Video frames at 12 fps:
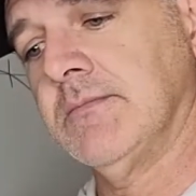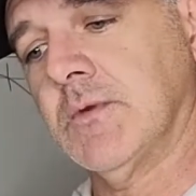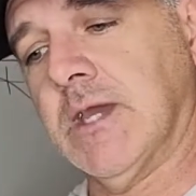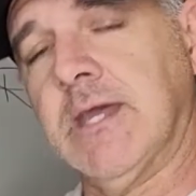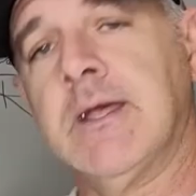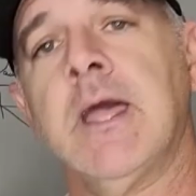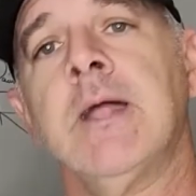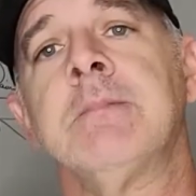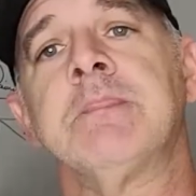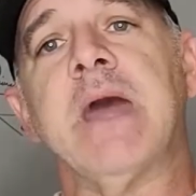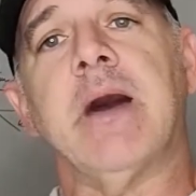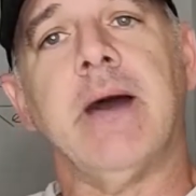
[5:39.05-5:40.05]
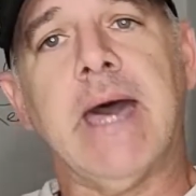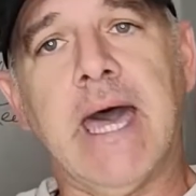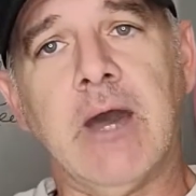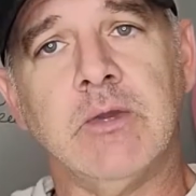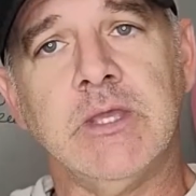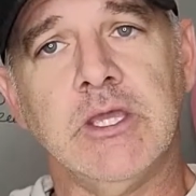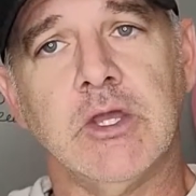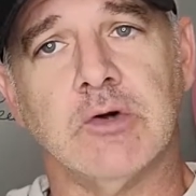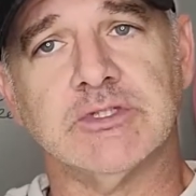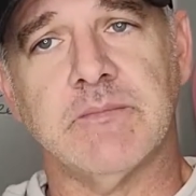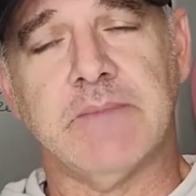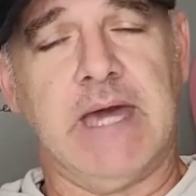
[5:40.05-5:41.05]
Okay? Now, how he
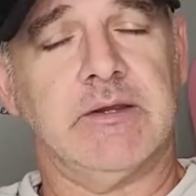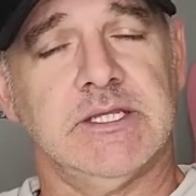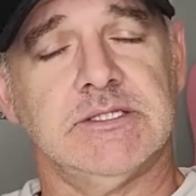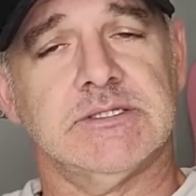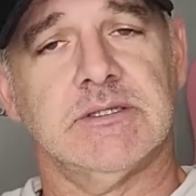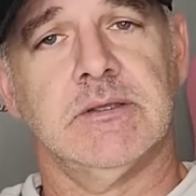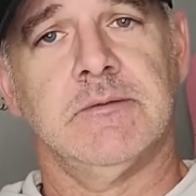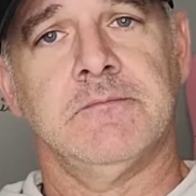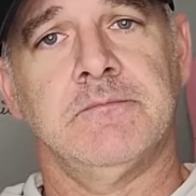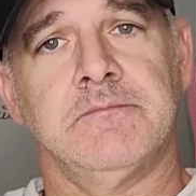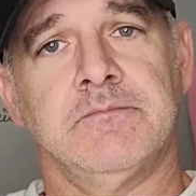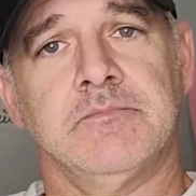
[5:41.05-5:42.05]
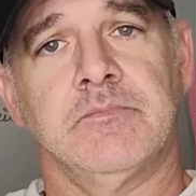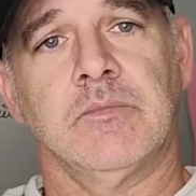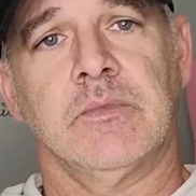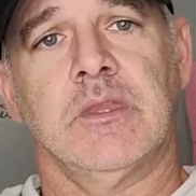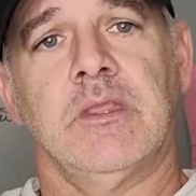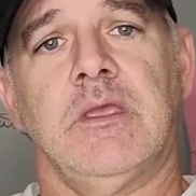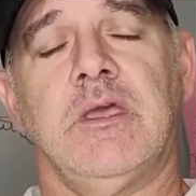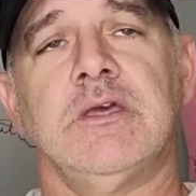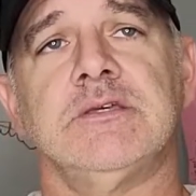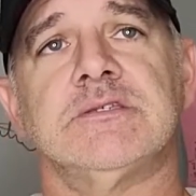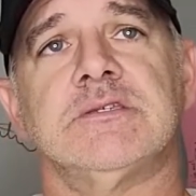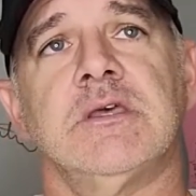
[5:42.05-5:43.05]
goes about it
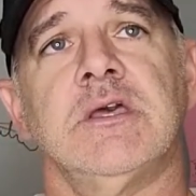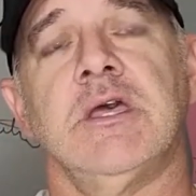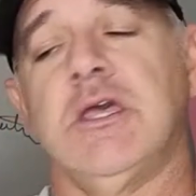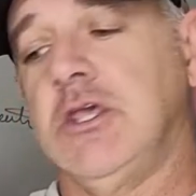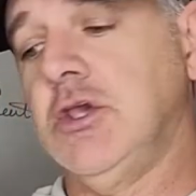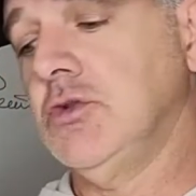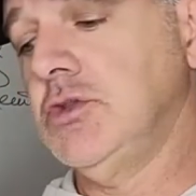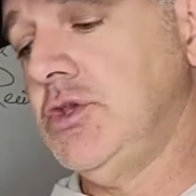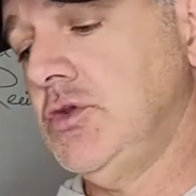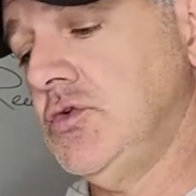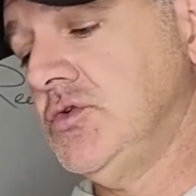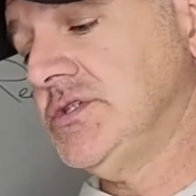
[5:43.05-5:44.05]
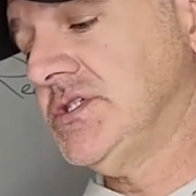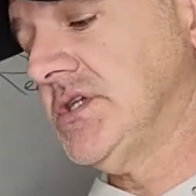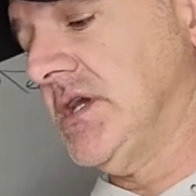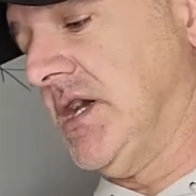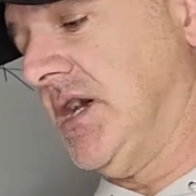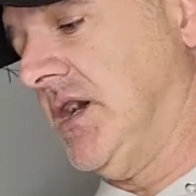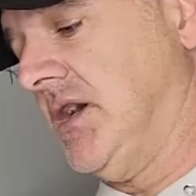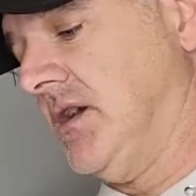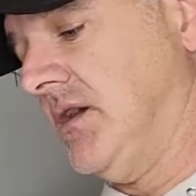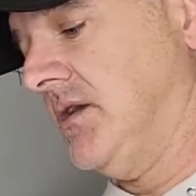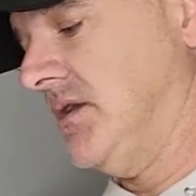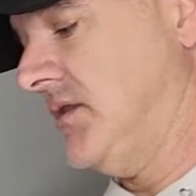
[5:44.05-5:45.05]
is he'll use
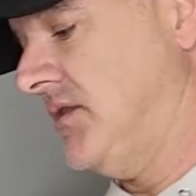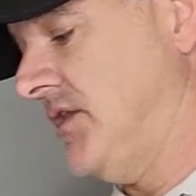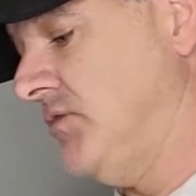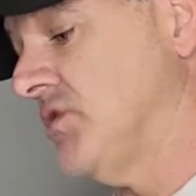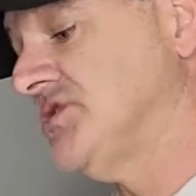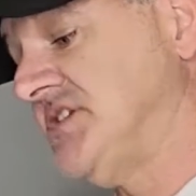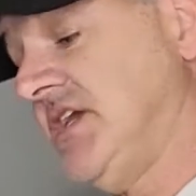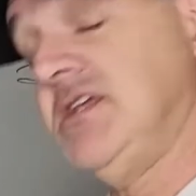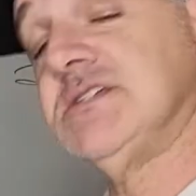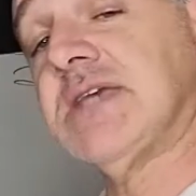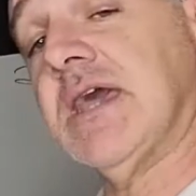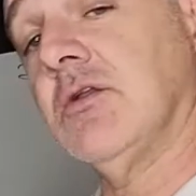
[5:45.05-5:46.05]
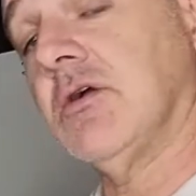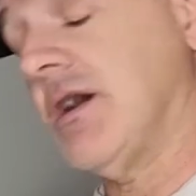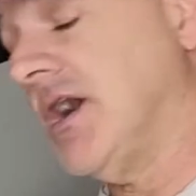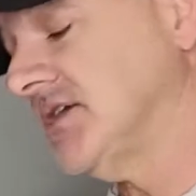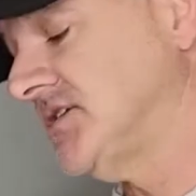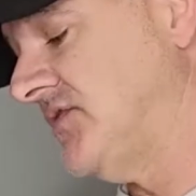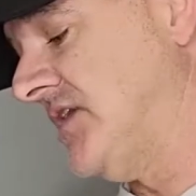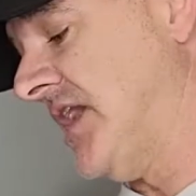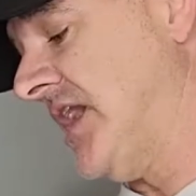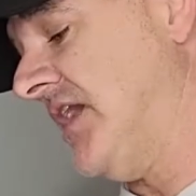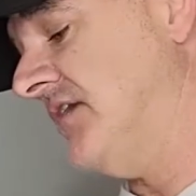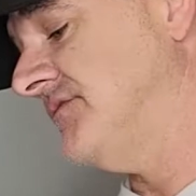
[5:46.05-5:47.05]
the Rossini scale, or octave and a
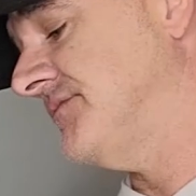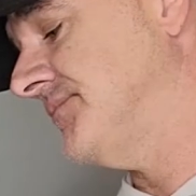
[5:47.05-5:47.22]
half.